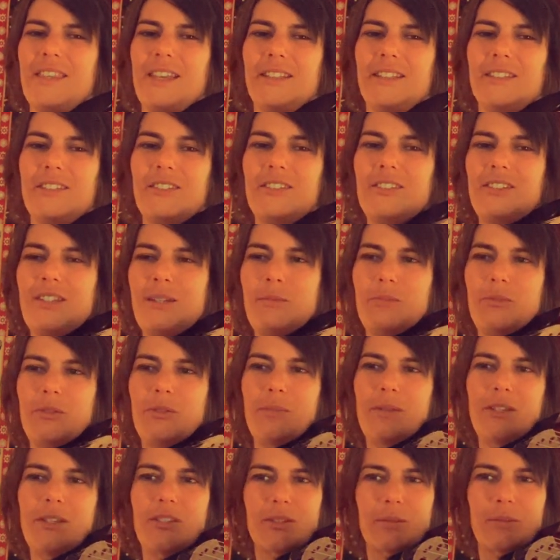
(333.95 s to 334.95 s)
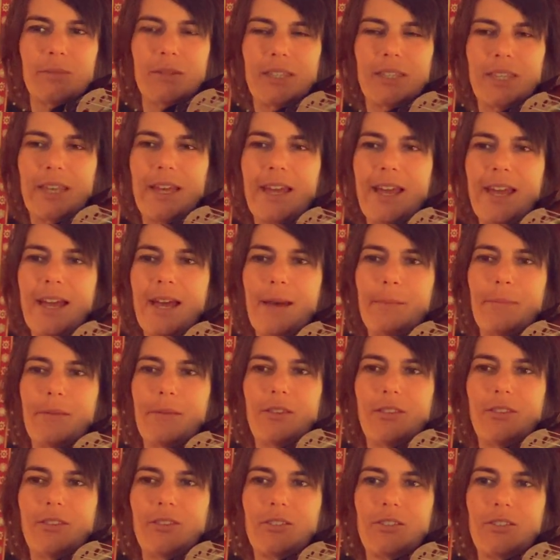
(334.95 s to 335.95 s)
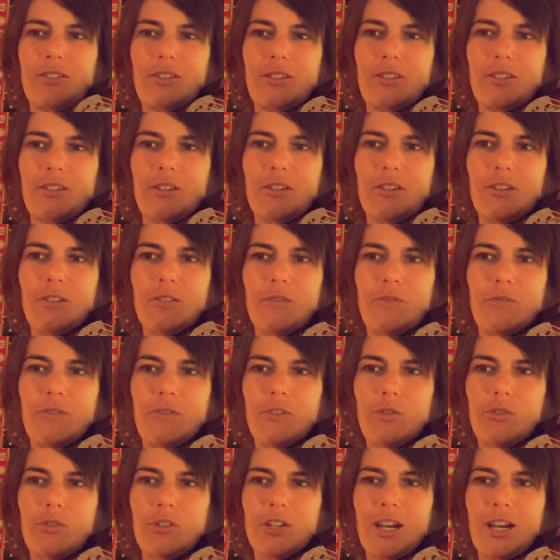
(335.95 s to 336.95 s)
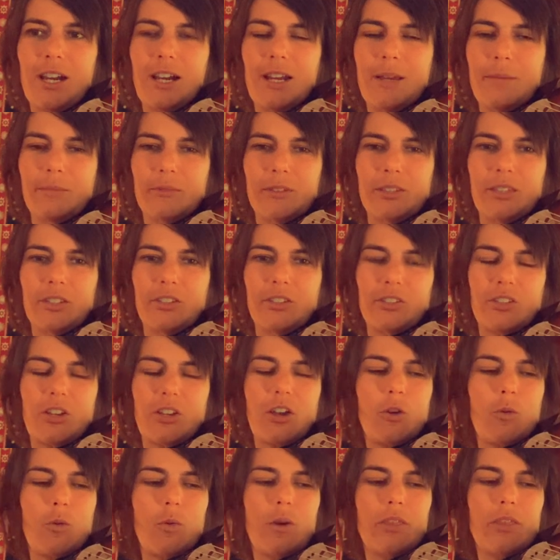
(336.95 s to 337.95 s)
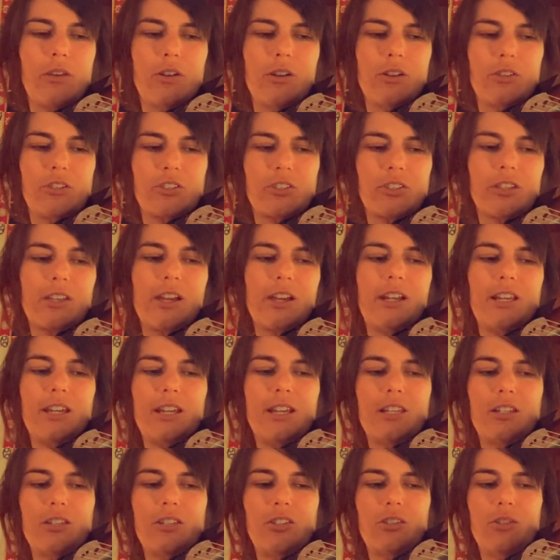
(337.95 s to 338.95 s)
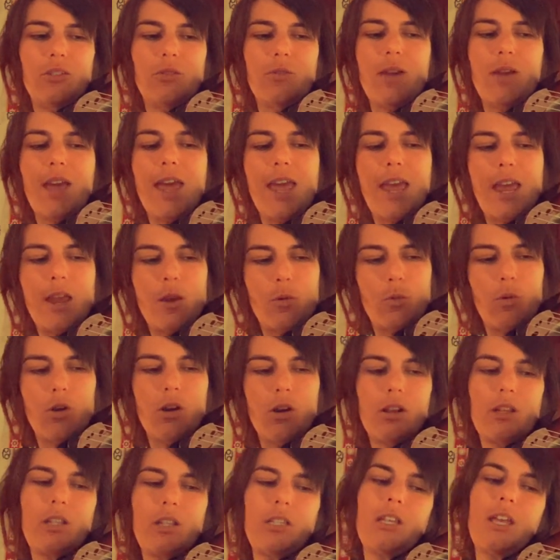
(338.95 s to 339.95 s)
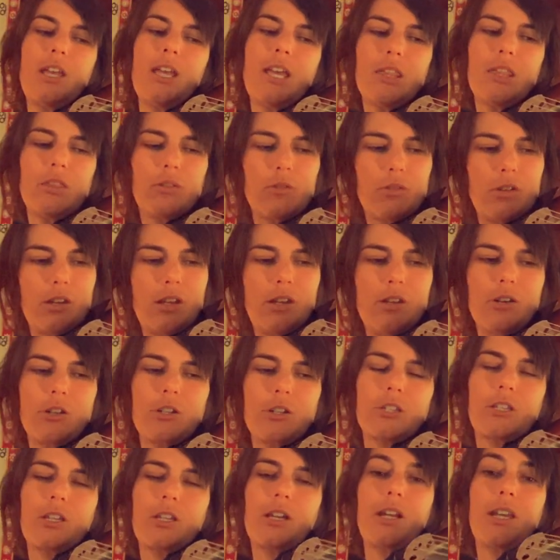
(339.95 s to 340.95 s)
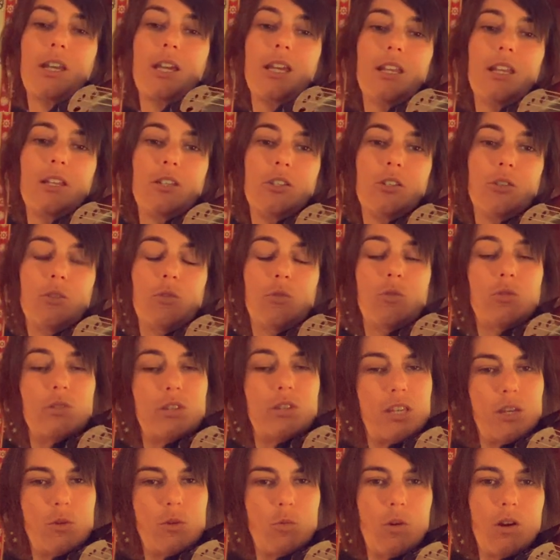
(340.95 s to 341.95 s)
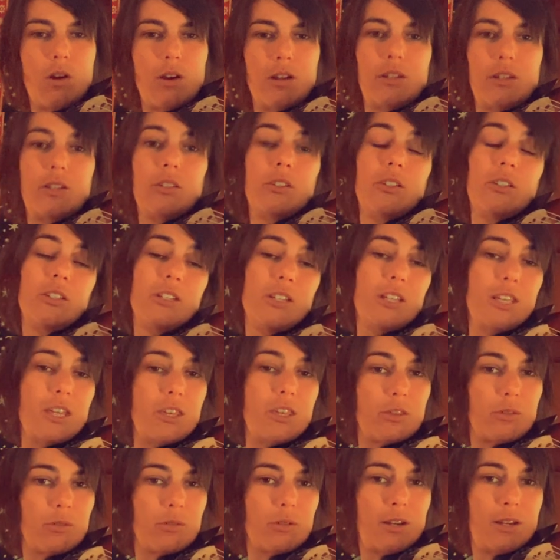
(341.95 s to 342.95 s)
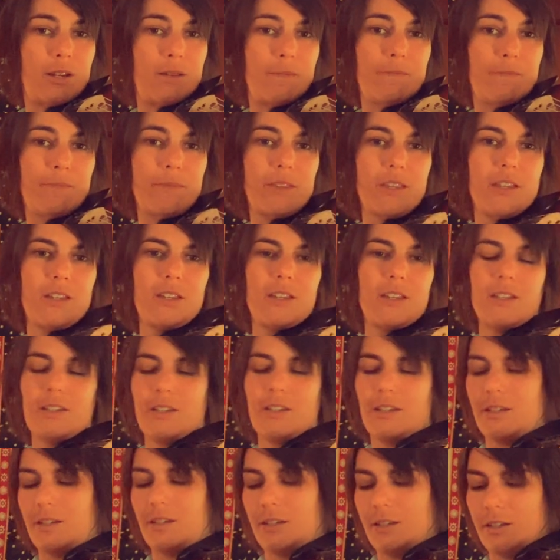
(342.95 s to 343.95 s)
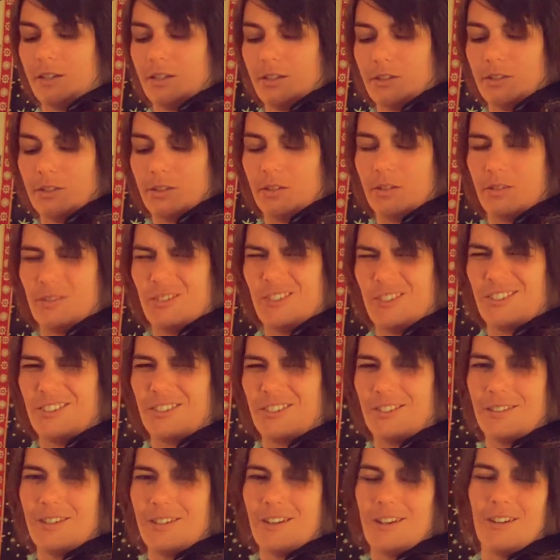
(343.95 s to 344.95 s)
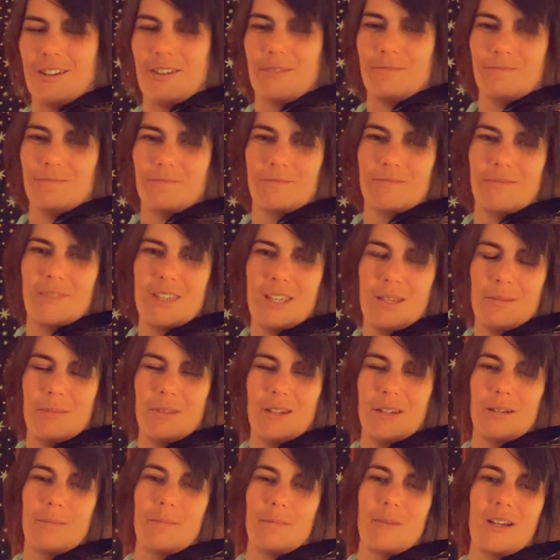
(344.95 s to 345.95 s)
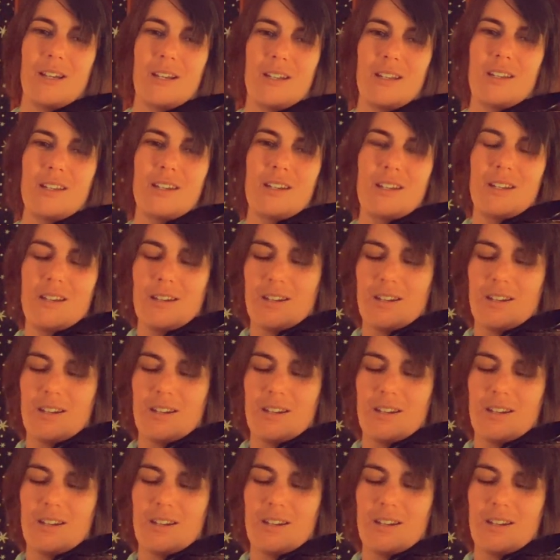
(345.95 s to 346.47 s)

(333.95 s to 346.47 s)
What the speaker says: That seems to be something that happens a few times in the song, whether it's sliding into A1 to A3 or sliding into D1 to D3. So just, keep that in mind.